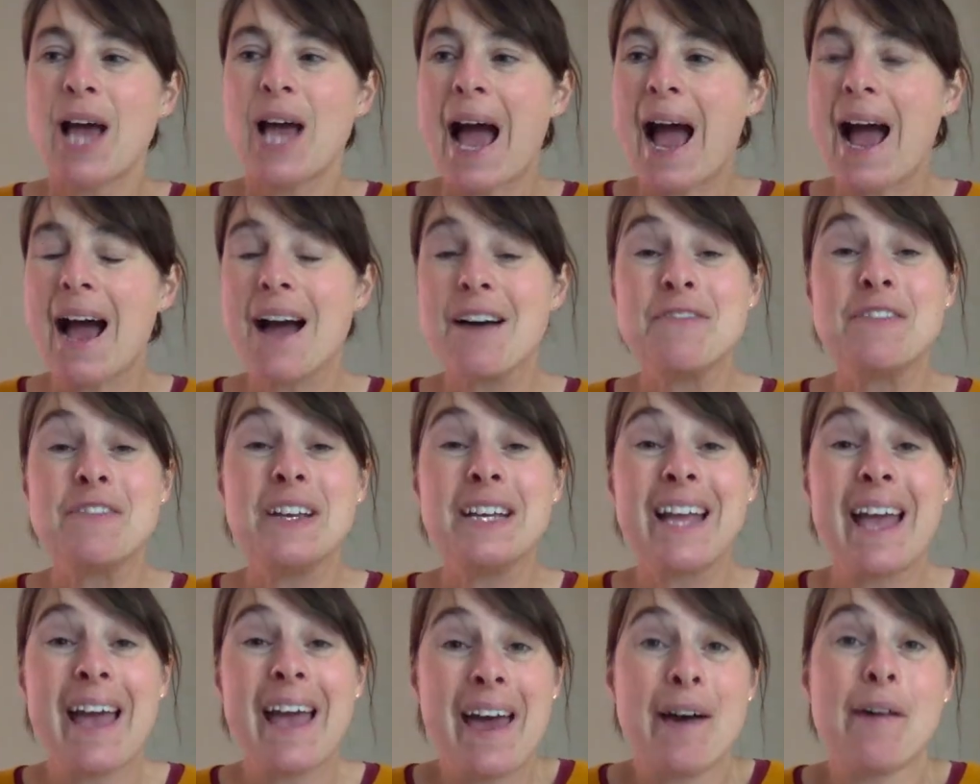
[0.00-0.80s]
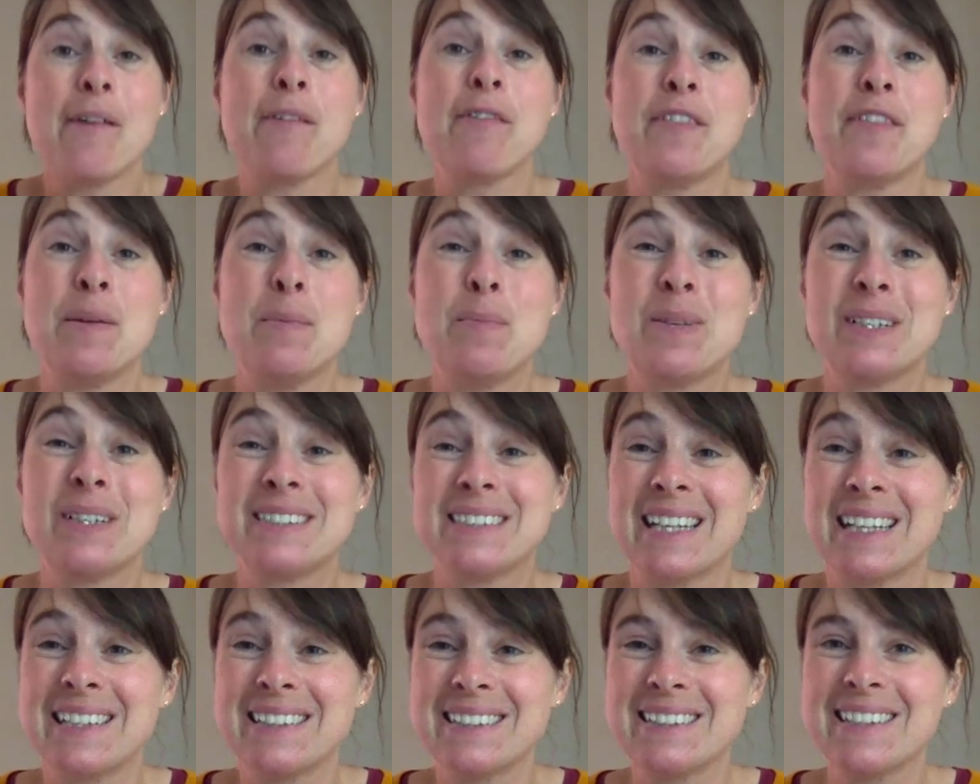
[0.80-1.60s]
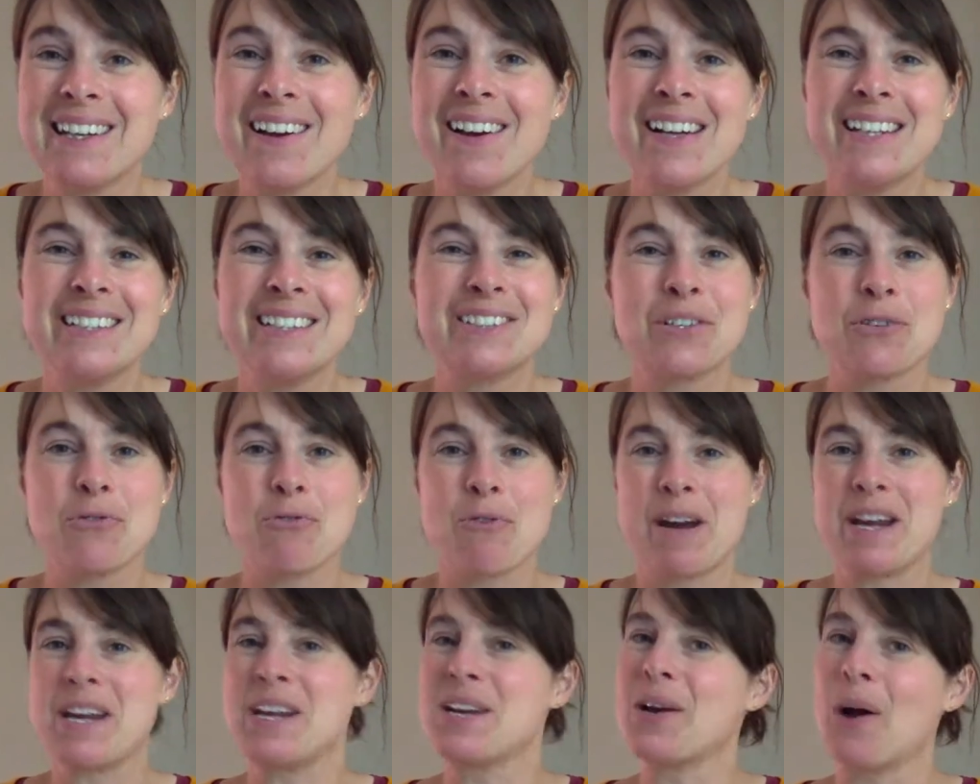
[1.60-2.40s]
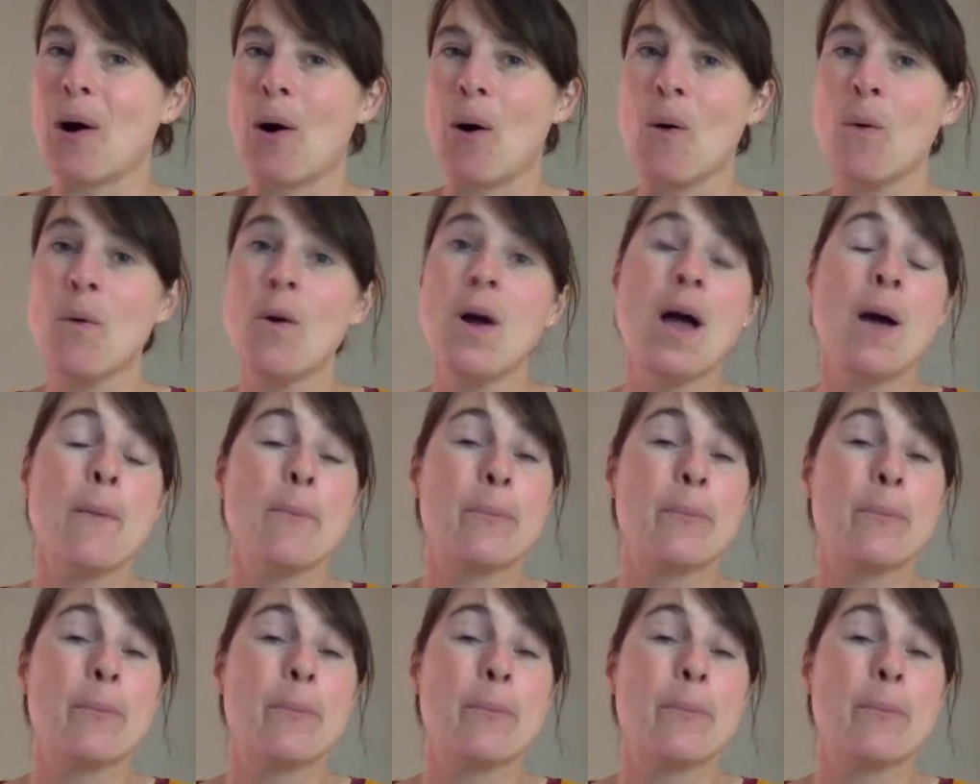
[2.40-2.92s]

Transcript: having a healthy placenta is a great goal,